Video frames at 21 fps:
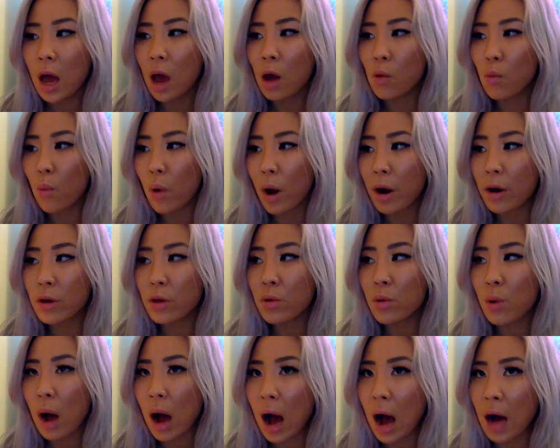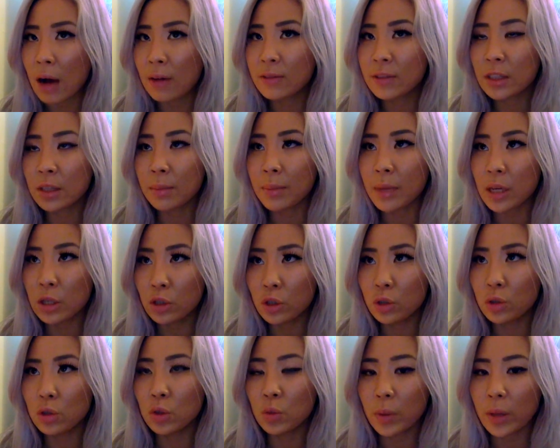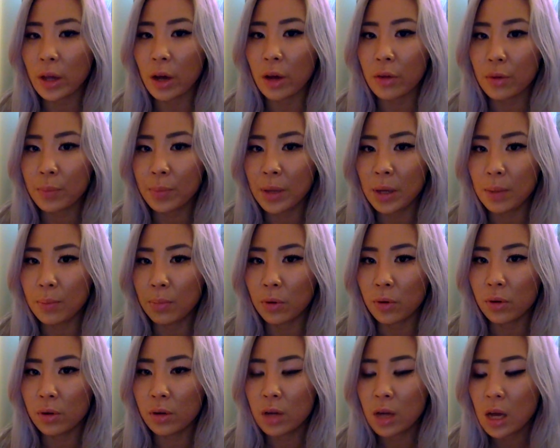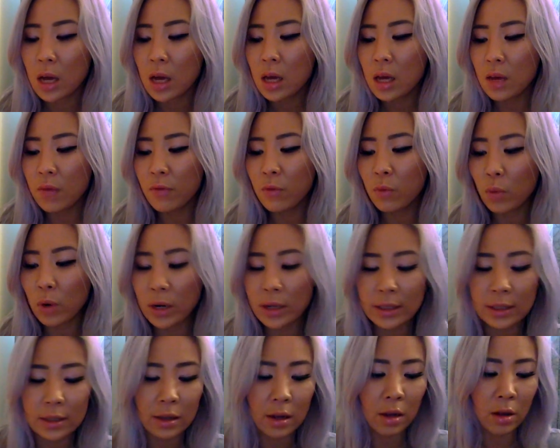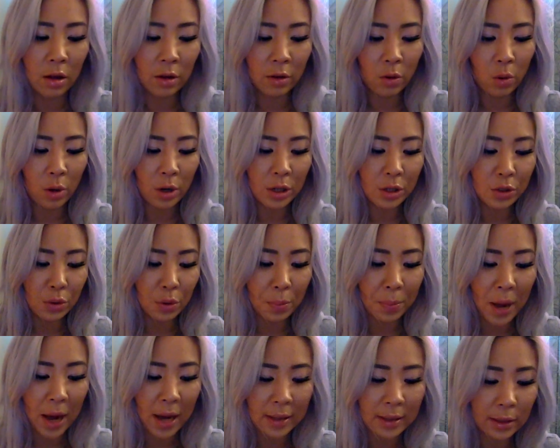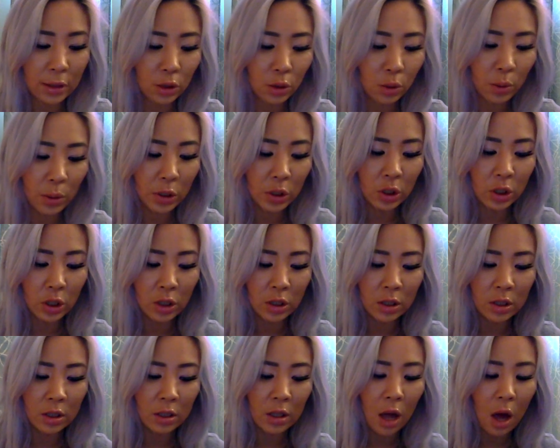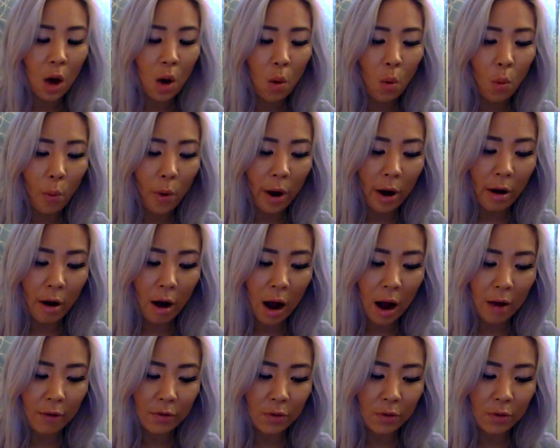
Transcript: and where you have some issues with other people. Even when it's according to a past situation, where